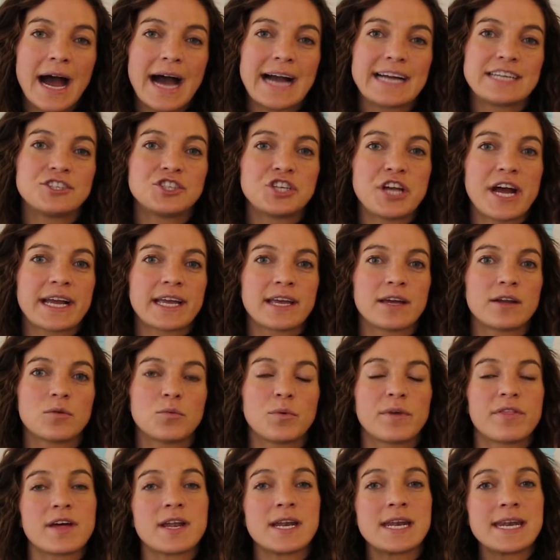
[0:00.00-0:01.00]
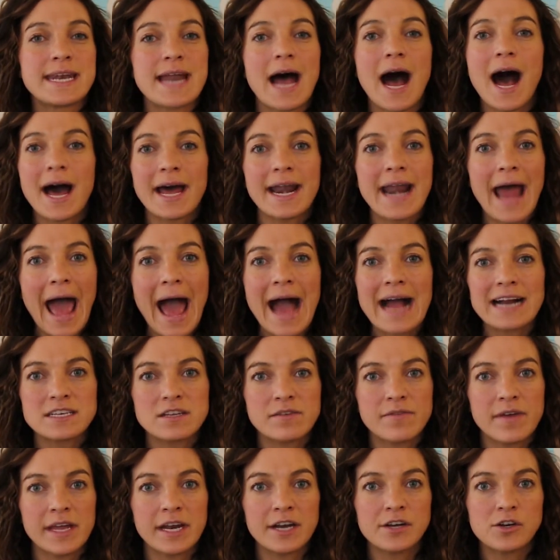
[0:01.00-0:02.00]
I check it with a
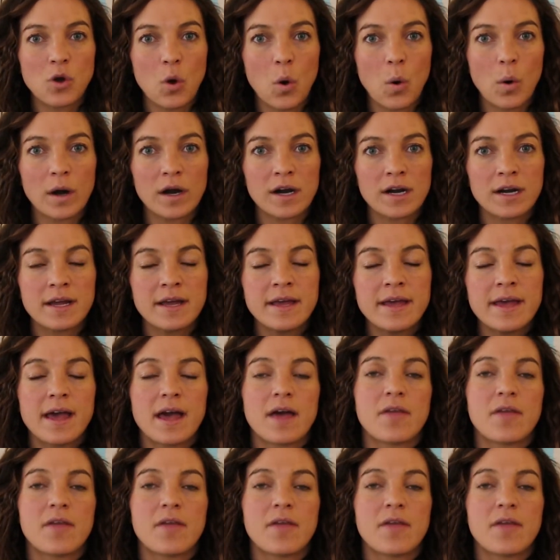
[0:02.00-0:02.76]
non-activated core,